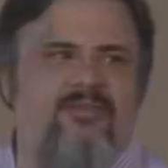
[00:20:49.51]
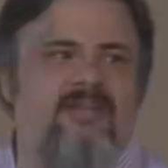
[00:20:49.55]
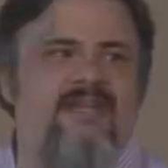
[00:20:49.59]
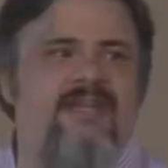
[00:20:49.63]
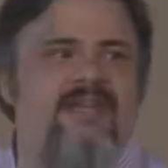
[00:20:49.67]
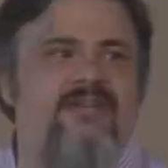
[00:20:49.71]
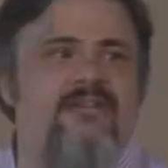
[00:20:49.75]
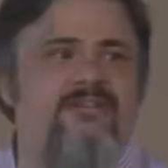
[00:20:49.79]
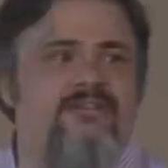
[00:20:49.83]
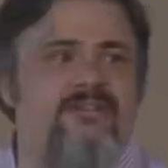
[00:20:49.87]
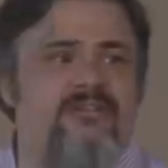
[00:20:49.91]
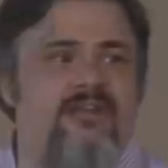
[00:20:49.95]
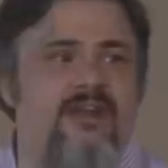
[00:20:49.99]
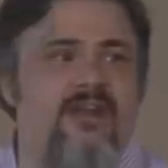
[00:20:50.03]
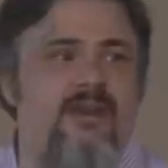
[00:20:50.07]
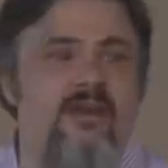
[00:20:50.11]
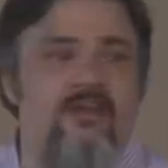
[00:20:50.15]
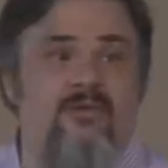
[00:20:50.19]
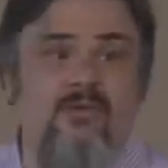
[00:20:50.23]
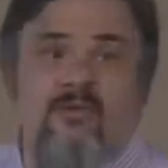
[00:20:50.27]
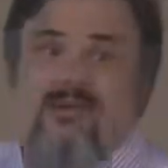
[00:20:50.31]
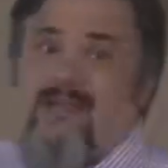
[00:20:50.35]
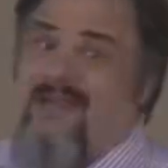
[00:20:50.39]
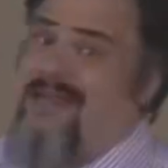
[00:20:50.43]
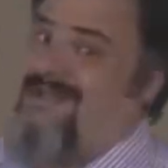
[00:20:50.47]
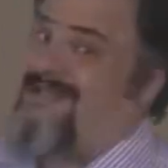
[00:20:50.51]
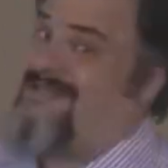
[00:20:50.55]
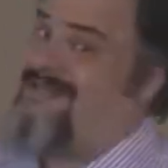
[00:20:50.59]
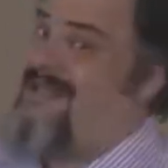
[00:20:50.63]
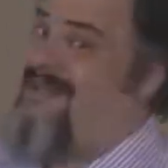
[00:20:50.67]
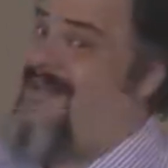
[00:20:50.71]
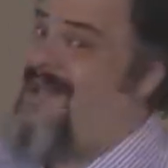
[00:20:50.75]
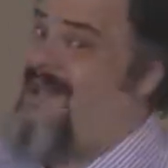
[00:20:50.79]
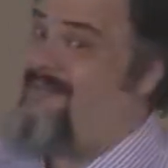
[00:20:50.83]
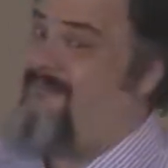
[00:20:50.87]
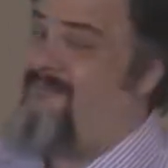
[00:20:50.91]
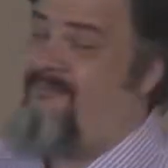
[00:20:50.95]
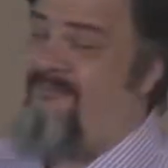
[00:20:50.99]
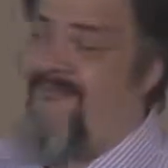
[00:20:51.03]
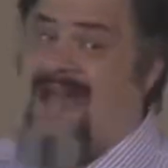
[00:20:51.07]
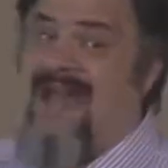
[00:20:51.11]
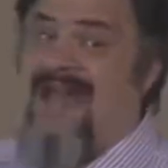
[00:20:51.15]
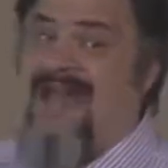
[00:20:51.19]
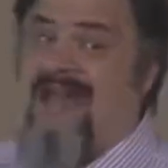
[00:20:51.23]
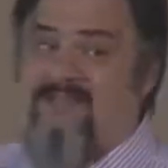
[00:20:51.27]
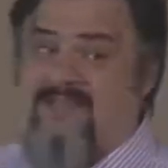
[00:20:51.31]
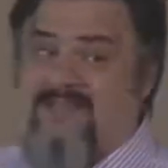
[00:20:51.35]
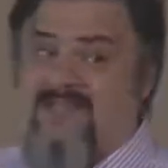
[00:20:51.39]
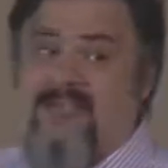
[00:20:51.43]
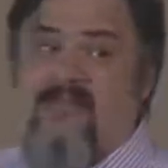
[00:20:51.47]
three years ago where like top
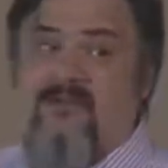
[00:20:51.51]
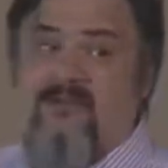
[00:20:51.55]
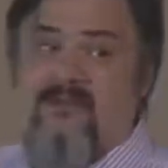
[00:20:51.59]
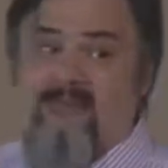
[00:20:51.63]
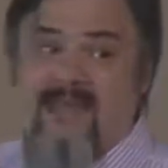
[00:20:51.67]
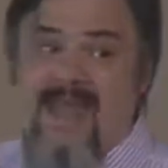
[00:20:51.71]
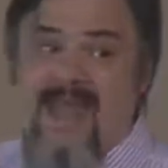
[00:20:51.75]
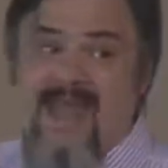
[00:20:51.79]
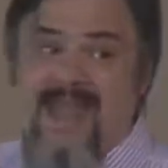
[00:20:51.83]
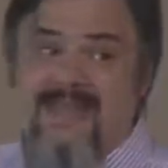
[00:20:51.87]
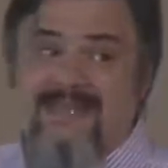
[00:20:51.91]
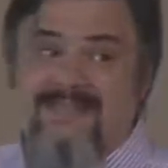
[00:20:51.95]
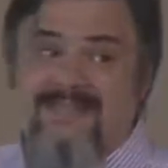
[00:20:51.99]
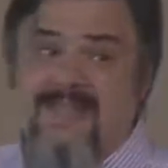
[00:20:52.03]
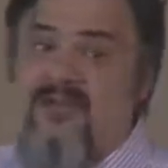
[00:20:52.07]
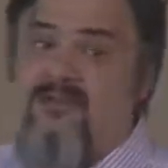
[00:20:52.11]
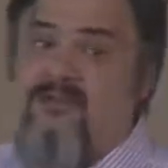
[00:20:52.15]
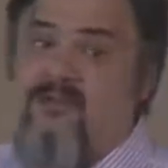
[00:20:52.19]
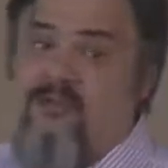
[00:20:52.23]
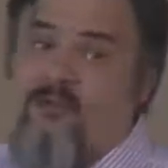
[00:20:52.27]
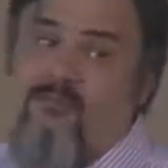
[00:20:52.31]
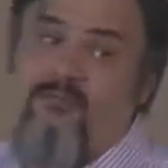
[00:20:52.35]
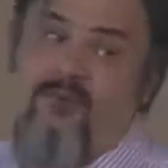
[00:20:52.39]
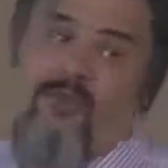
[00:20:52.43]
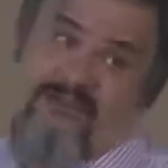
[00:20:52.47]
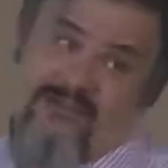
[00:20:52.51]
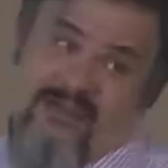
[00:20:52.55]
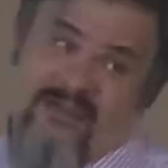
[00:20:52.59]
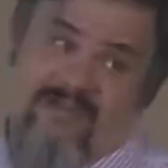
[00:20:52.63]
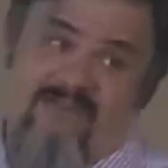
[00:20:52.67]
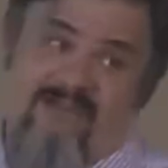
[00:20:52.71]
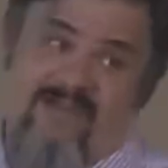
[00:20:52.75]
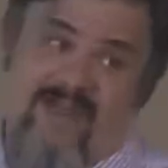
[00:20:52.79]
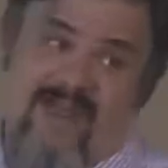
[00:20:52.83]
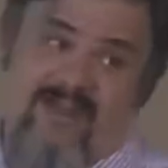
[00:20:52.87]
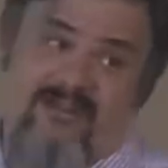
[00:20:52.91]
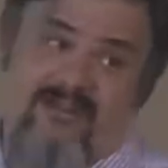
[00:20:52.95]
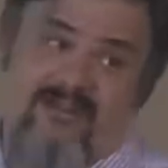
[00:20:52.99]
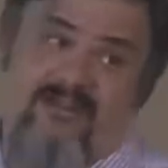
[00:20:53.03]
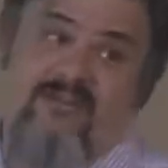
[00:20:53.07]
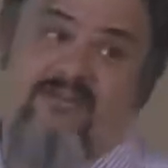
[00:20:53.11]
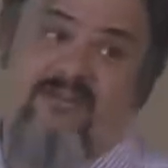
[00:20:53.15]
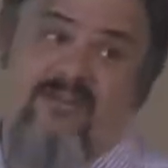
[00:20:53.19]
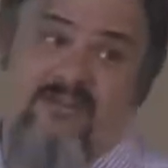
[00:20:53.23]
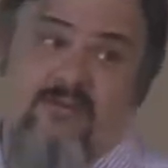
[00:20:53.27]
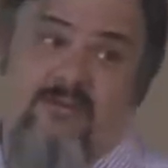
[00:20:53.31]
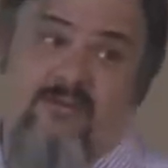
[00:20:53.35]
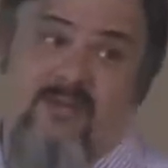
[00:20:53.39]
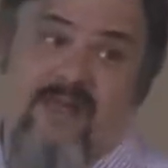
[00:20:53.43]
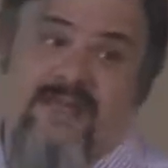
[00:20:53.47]
five tier banks had no multi-factor
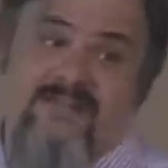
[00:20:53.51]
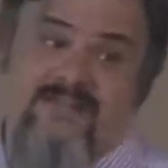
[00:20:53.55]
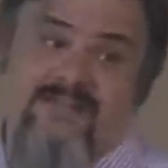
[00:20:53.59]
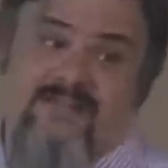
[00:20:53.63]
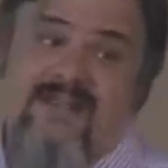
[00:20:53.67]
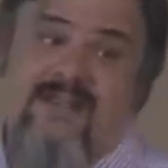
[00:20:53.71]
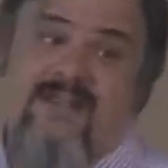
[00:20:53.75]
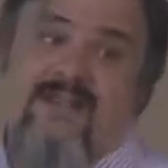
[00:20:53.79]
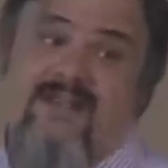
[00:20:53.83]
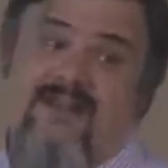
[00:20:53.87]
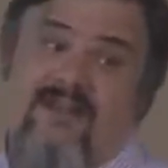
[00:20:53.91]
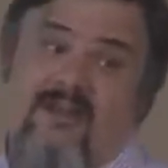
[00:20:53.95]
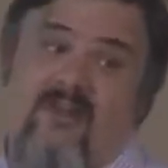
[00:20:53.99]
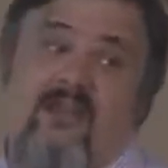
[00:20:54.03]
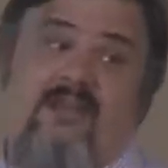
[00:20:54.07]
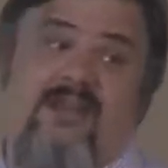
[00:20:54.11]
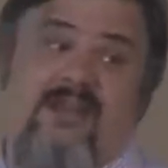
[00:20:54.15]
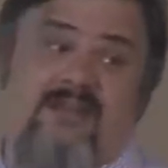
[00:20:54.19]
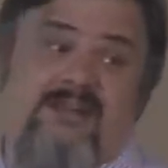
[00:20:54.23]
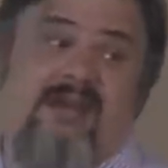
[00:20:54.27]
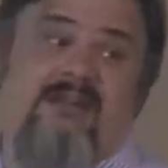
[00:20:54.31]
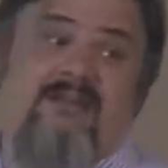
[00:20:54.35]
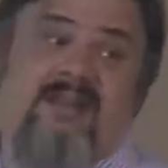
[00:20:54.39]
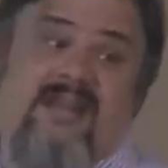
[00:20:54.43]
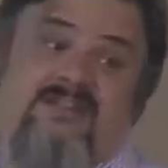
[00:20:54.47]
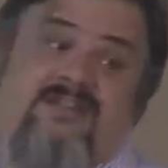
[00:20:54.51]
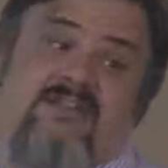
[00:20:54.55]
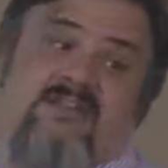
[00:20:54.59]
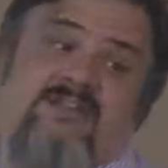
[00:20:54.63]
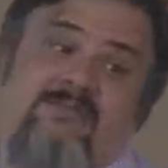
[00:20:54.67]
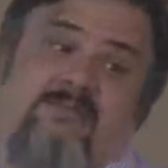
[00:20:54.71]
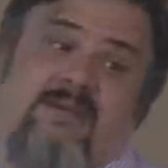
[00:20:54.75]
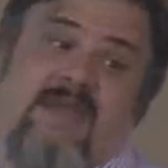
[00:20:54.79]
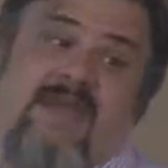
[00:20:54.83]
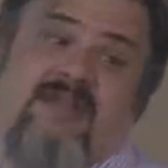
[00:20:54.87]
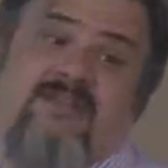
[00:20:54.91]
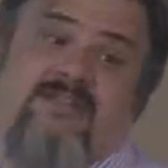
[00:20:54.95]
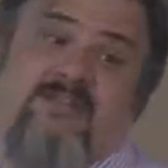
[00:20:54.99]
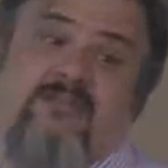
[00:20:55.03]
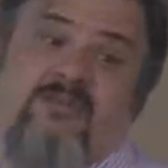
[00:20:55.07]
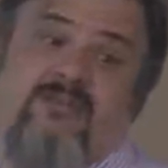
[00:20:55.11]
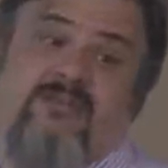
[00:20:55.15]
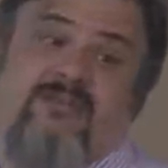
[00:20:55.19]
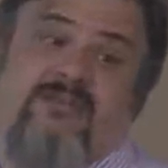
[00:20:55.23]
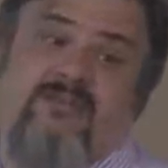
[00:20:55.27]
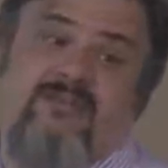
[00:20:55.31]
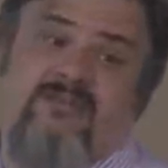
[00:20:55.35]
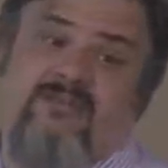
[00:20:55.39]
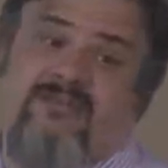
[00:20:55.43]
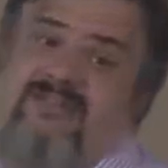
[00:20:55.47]
in the U.S. and only allowed 8 to get your
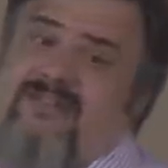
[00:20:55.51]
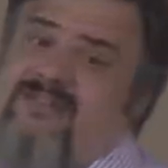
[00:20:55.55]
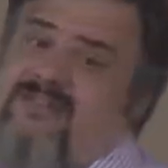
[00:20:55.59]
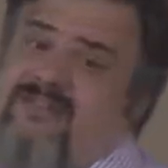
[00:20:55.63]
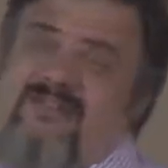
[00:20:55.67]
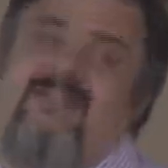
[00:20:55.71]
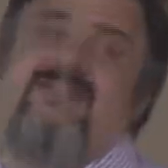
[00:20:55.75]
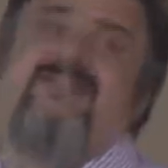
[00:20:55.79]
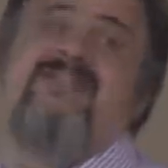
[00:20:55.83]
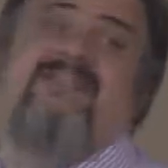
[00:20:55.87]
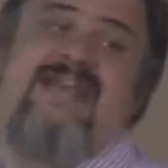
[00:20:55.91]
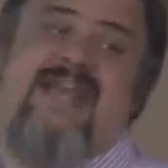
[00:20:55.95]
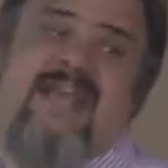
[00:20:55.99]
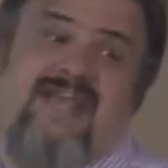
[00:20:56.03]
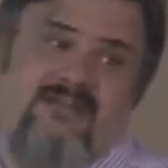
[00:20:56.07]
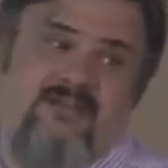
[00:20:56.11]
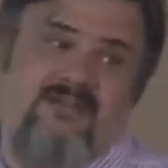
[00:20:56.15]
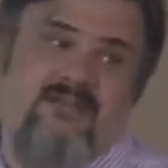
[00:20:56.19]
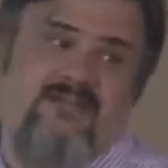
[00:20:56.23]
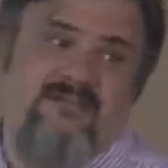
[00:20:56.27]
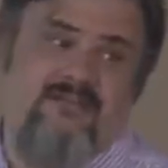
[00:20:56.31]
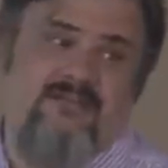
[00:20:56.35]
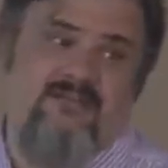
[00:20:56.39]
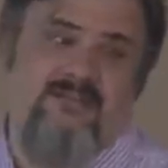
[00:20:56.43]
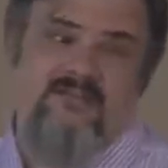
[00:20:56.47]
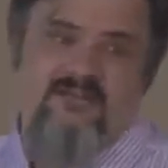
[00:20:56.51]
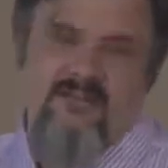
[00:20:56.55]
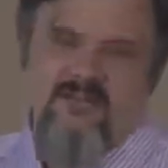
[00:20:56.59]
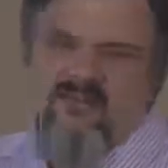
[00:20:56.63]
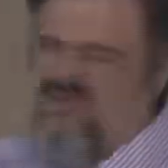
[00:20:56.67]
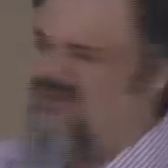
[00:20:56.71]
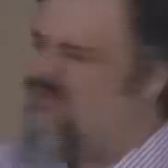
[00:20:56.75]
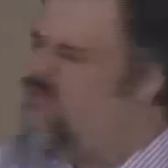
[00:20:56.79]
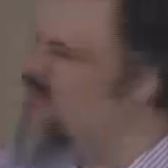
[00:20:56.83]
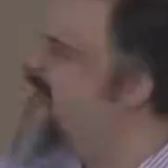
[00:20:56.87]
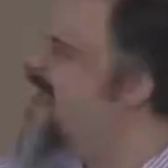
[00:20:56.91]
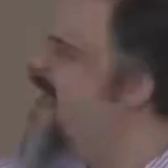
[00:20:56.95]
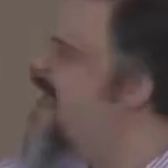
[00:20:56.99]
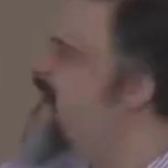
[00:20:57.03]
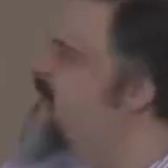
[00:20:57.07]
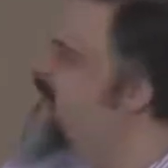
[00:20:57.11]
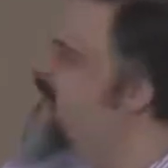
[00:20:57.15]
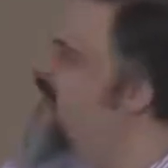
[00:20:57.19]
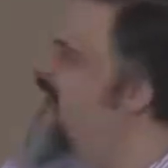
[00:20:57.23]
passwords. This is insane. And so we're getting